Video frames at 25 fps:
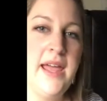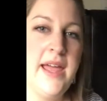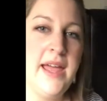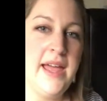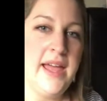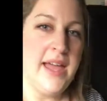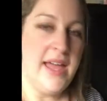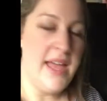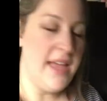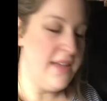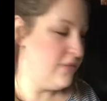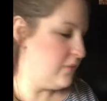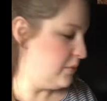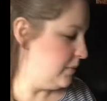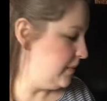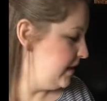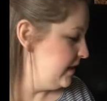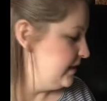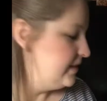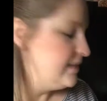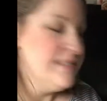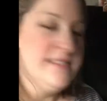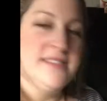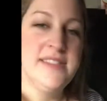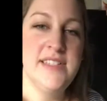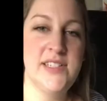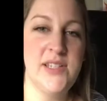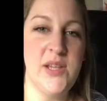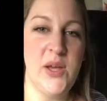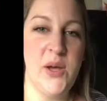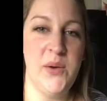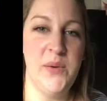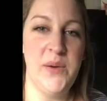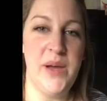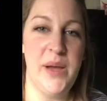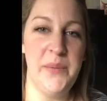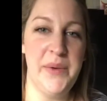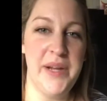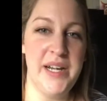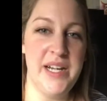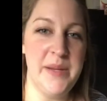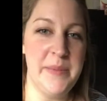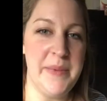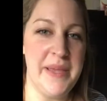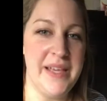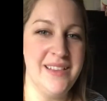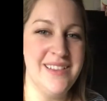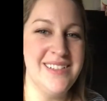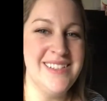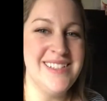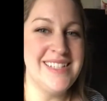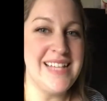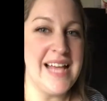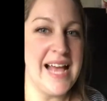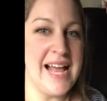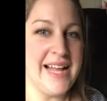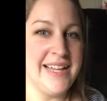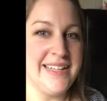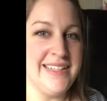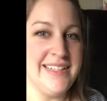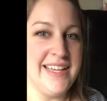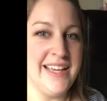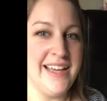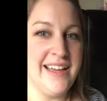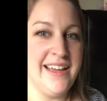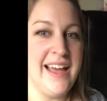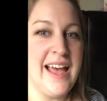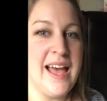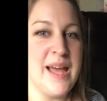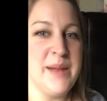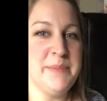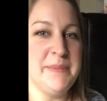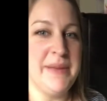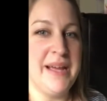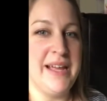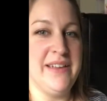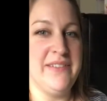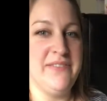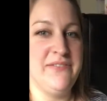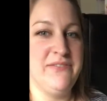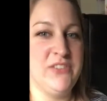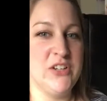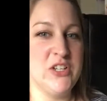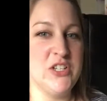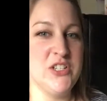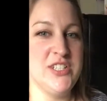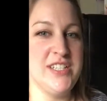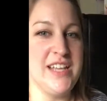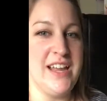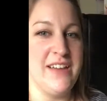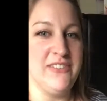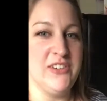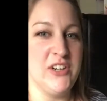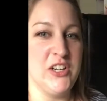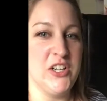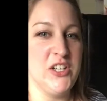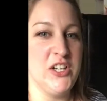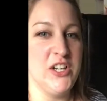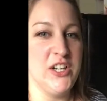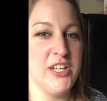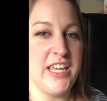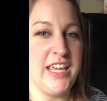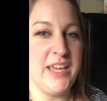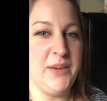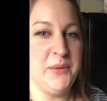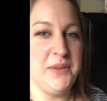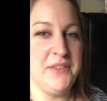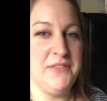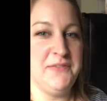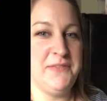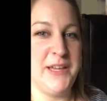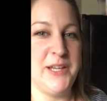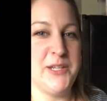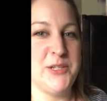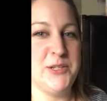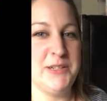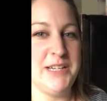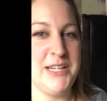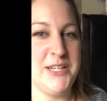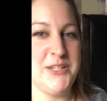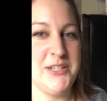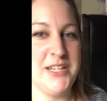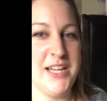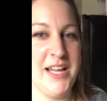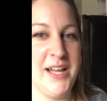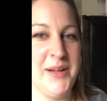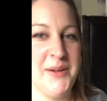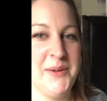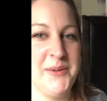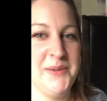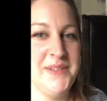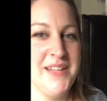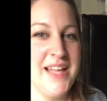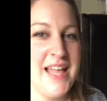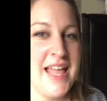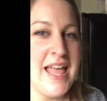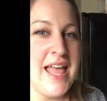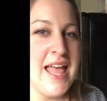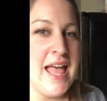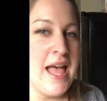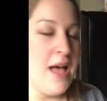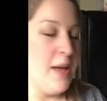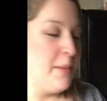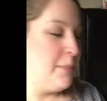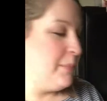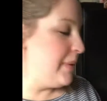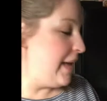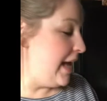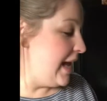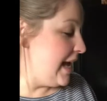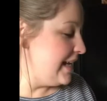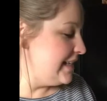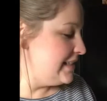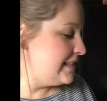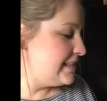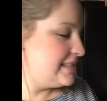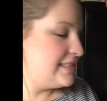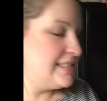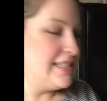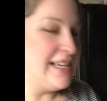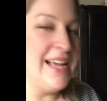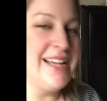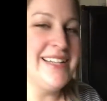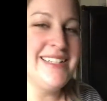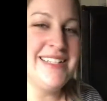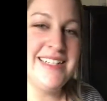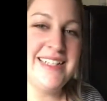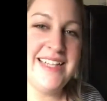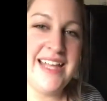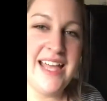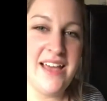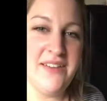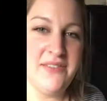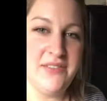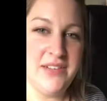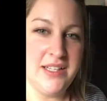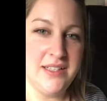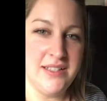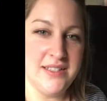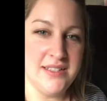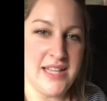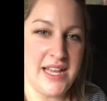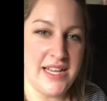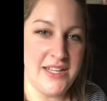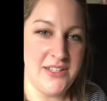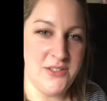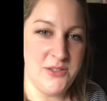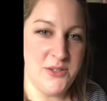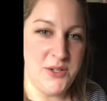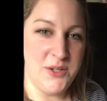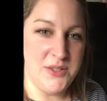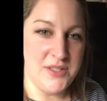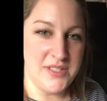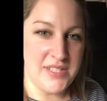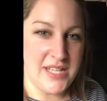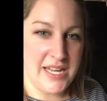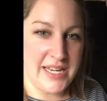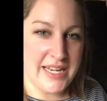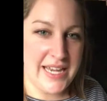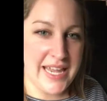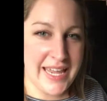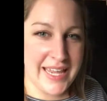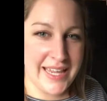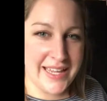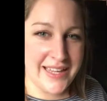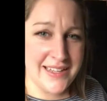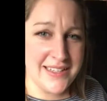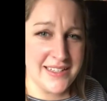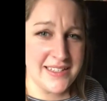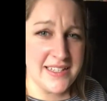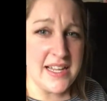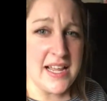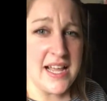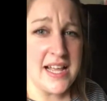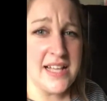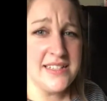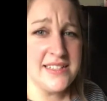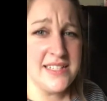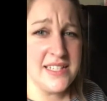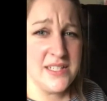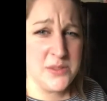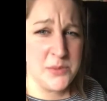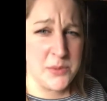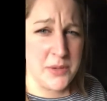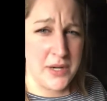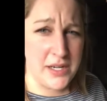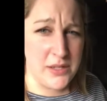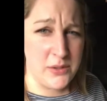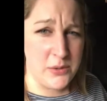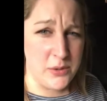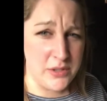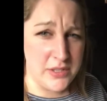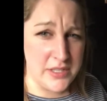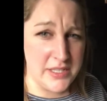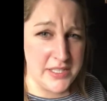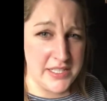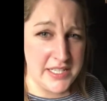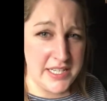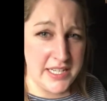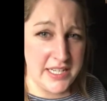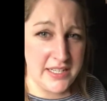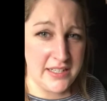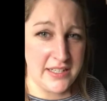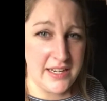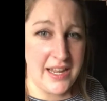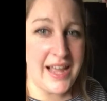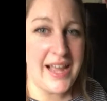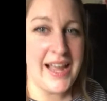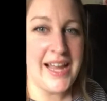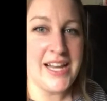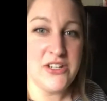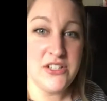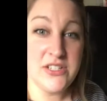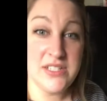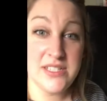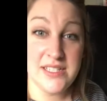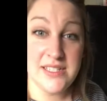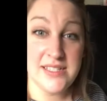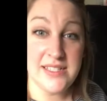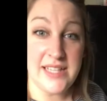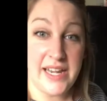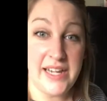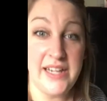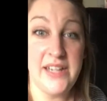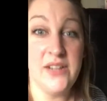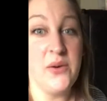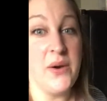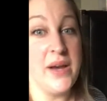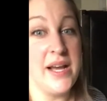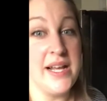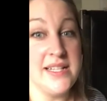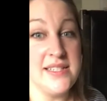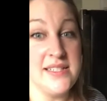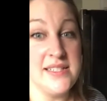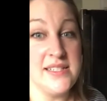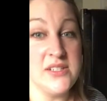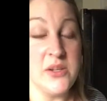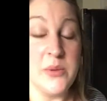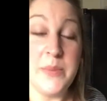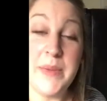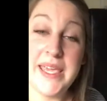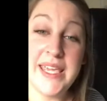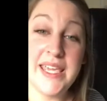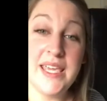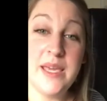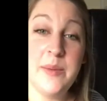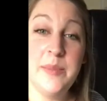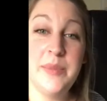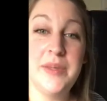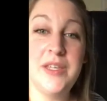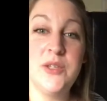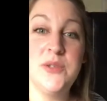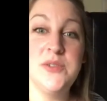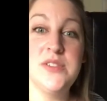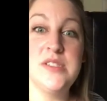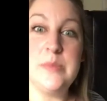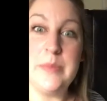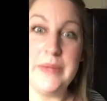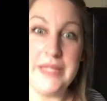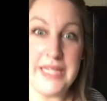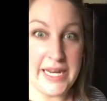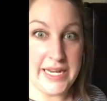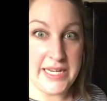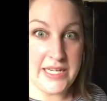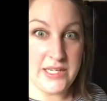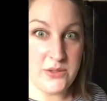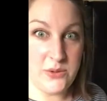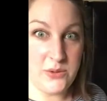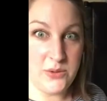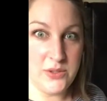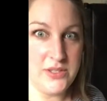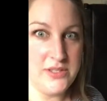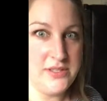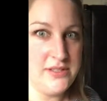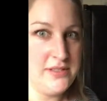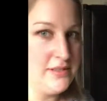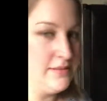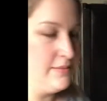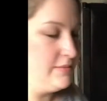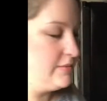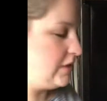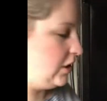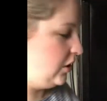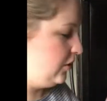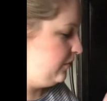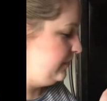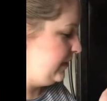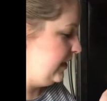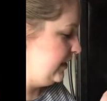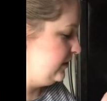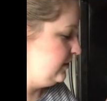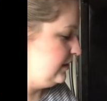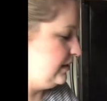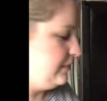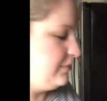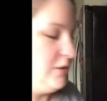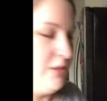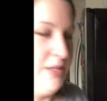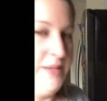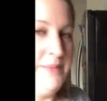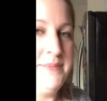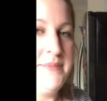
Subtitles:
Hey everyone, so I wanted to make lasagna on my first ever Cooking with Victory show, but I didn't have any lasagna noodles on hand, and since we're in quarantine, I just decided to go ahead and still make it, but use spaghetti noodles. So that's what I'm doing.